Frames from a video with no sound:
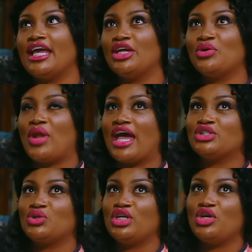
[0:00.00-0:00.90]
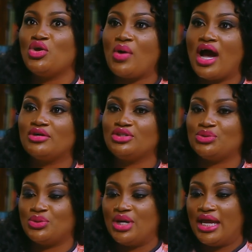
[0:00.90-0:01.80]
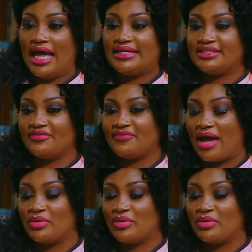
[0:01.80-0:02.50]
they don't actually know how to identify,